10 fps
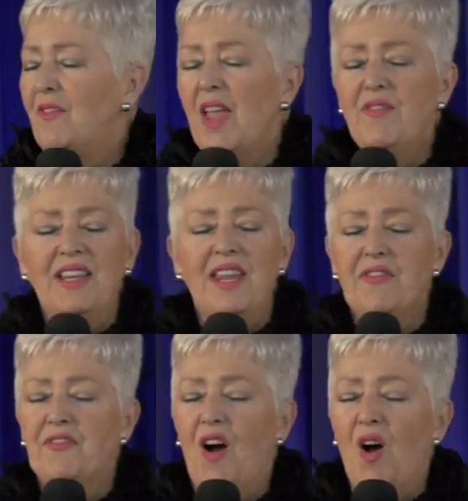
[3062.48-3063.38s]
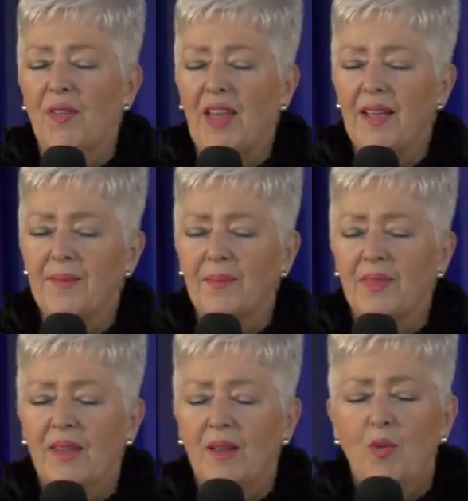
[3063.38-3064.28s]
Heavenly Father,
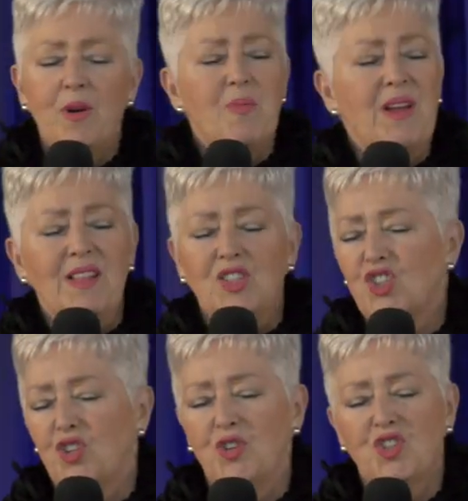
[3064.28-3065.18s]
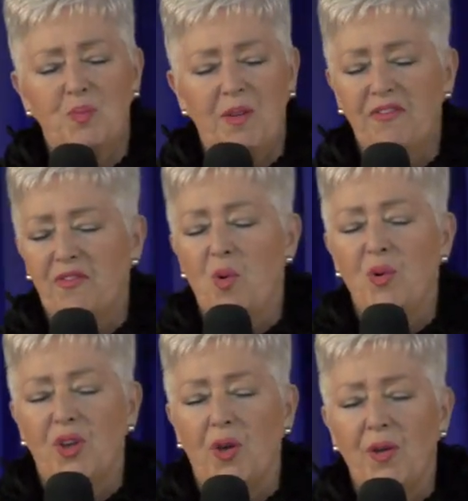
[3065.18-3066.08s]
we bring the church
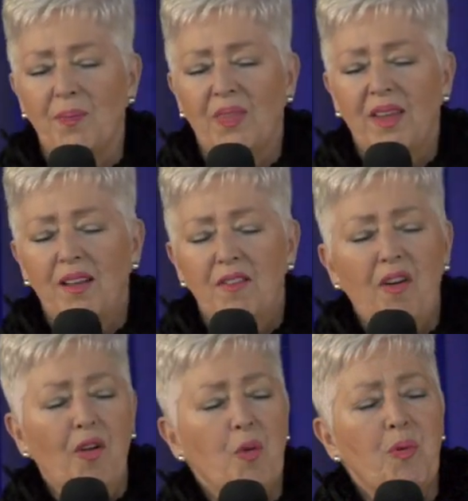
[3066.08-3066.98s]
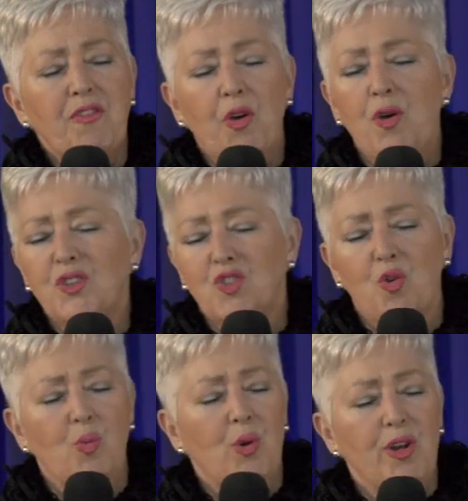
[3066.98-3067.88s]
before you. Father, we've heard
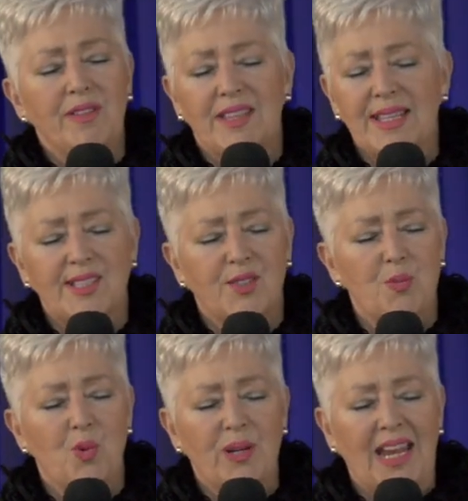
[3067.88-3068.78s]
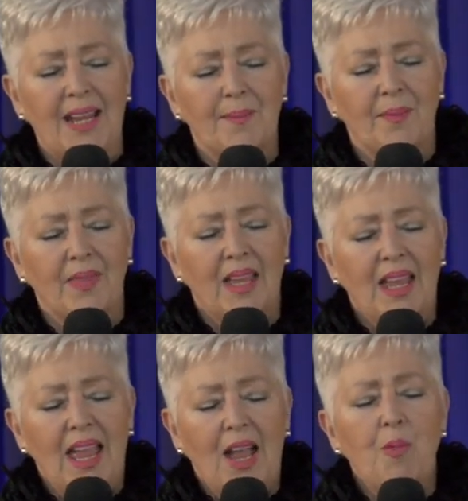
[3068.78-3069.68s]
your word this morning.
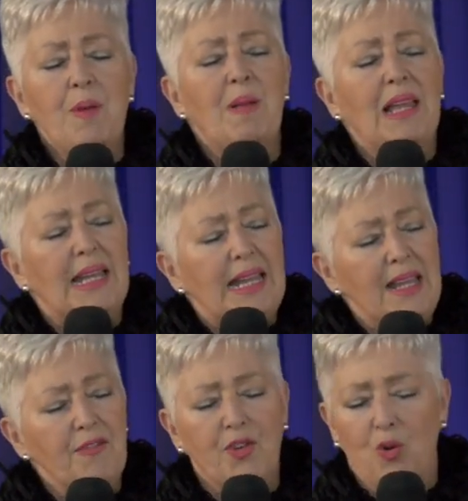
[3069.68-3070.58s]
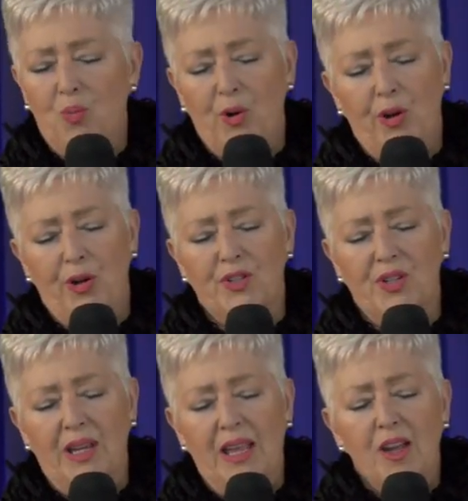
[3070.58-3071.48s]
And we believe your
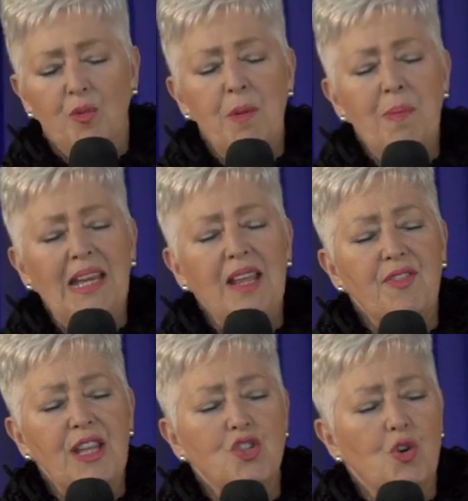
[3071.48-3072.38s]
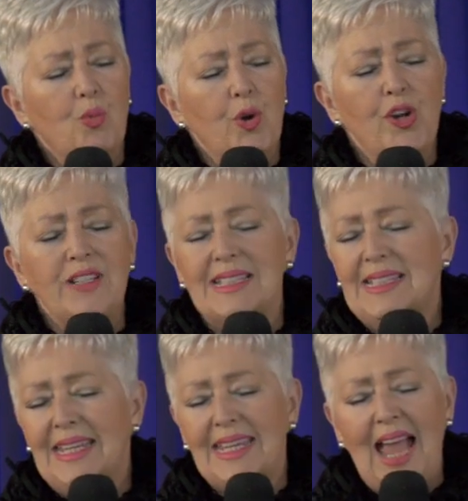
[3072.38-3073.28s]
word. We believe that your word
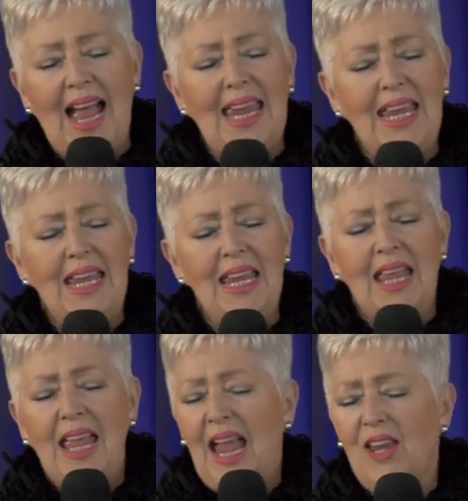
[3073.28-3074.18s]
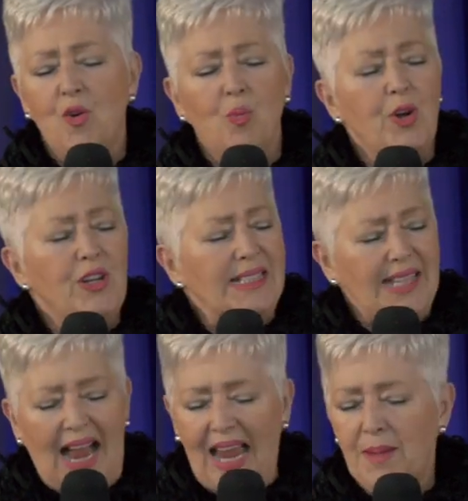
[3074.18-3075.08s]
is yay, and your word
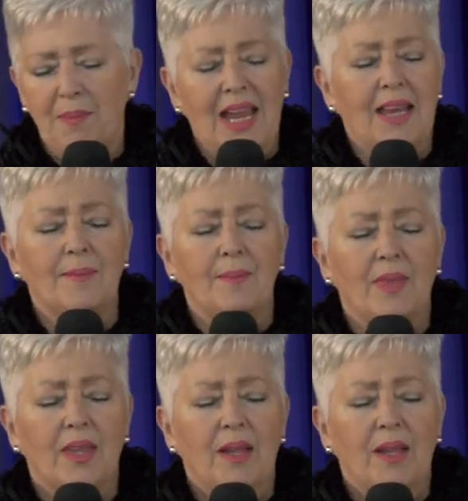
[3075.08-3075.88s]
is amen.